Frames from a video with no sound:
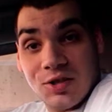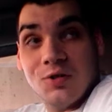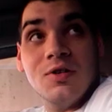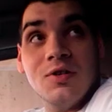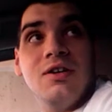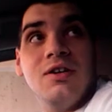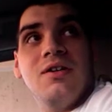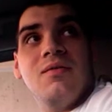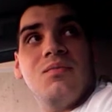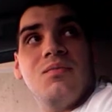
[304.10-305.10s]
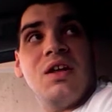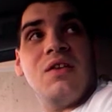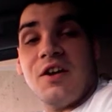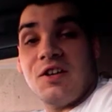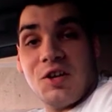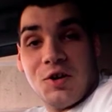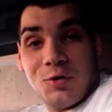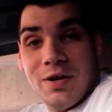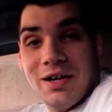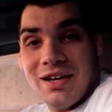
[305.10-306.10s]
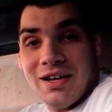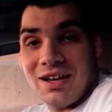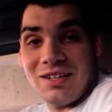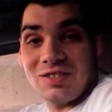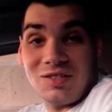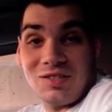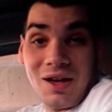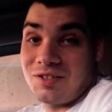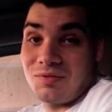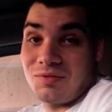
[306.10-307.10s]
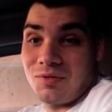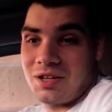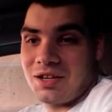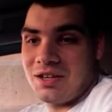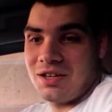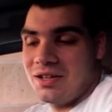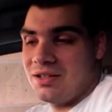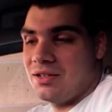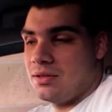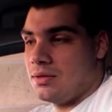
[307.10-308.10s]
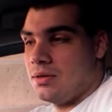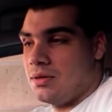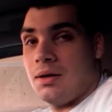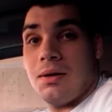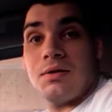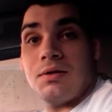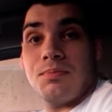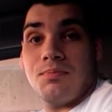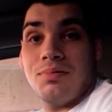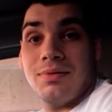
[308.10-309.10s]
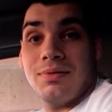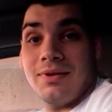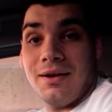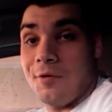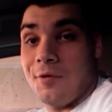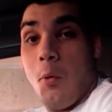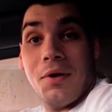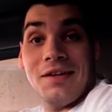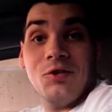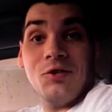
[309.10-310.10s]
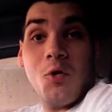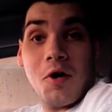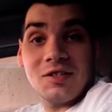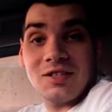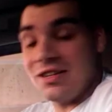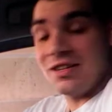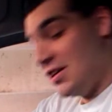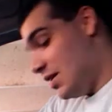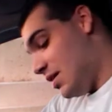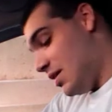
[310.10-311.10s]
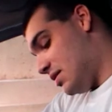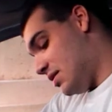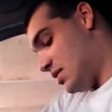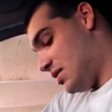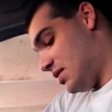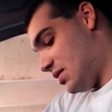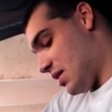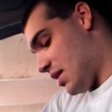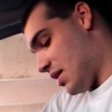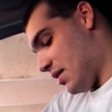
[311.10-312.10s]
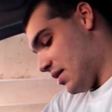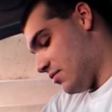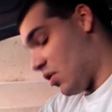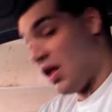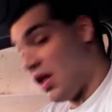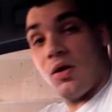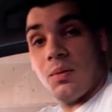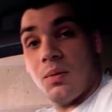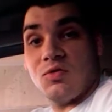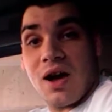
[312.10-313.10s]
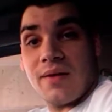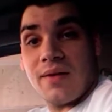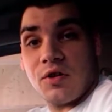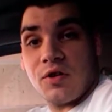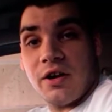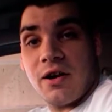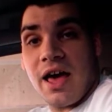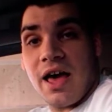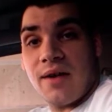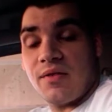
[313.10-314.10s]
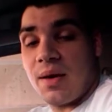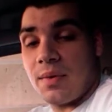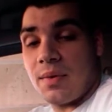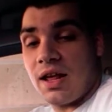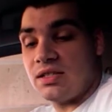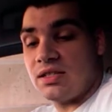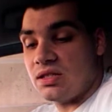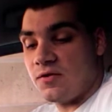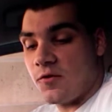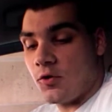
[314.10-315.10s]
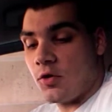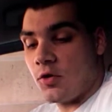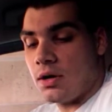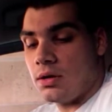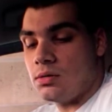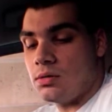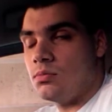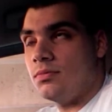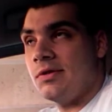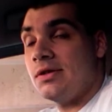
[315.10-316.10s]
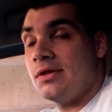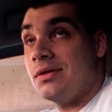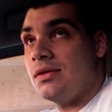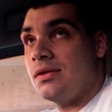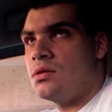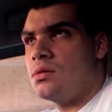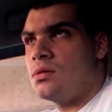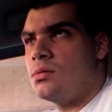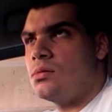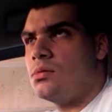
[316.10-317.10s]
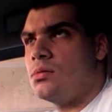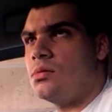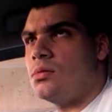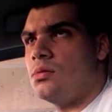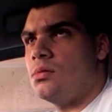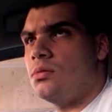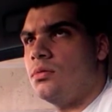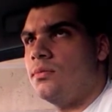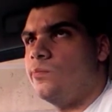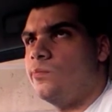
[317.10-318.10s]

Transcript: to. And if I do, I just won't, I'll just, I don't know what I do, honestly. Since, well, I've only been driving for a year and a half, and I've had my license for, well,